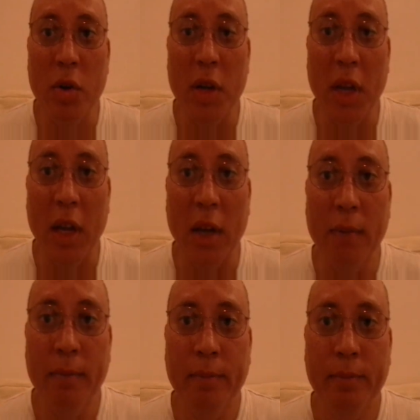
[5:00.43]
you in the
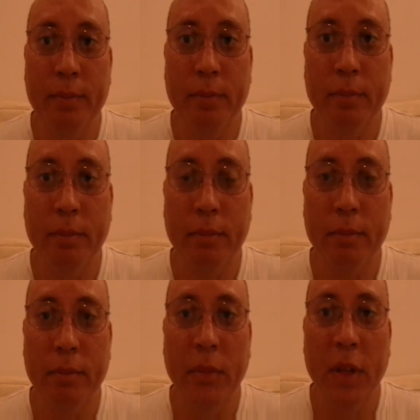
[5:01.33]
end.
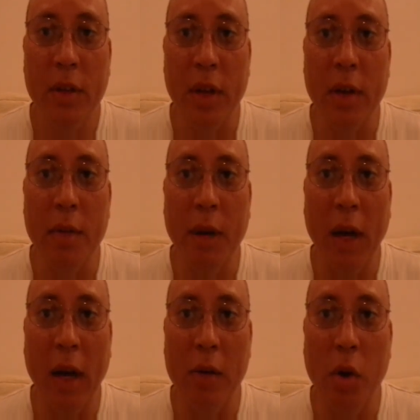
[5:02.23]
Think
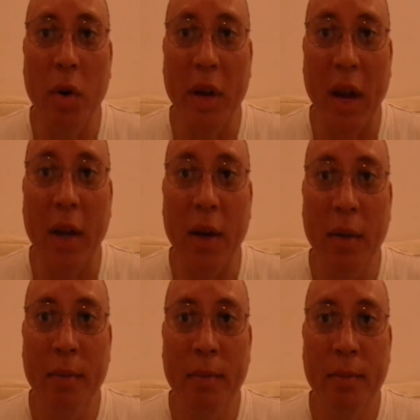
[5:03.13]
about
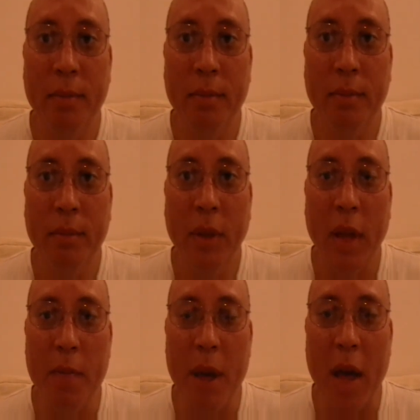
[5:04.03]
Noriega
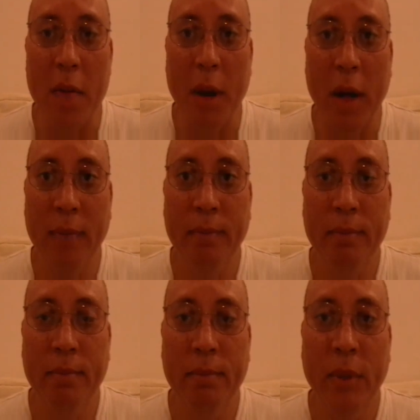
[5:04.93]
in Panama.
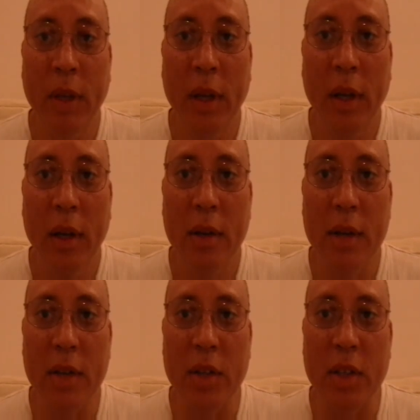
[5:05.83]

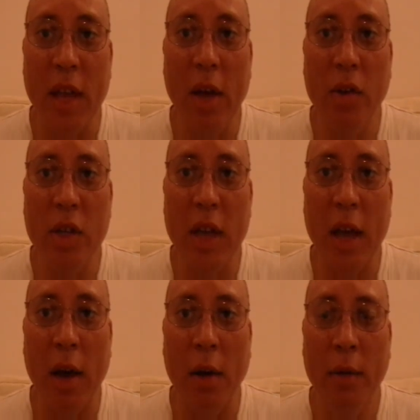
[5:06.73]
This is
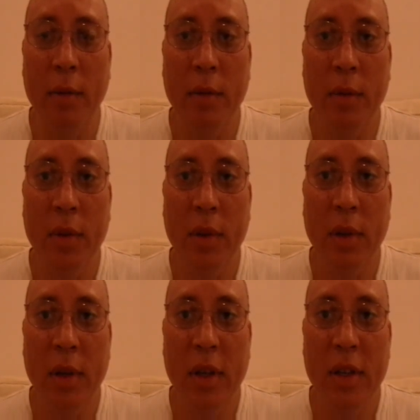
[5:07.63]
LTL
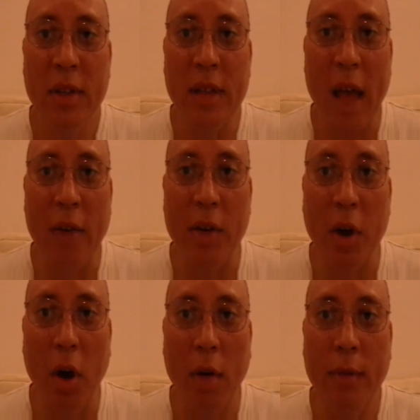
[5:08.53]

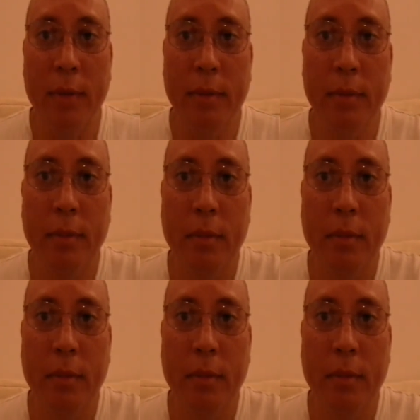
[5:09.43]
signing off.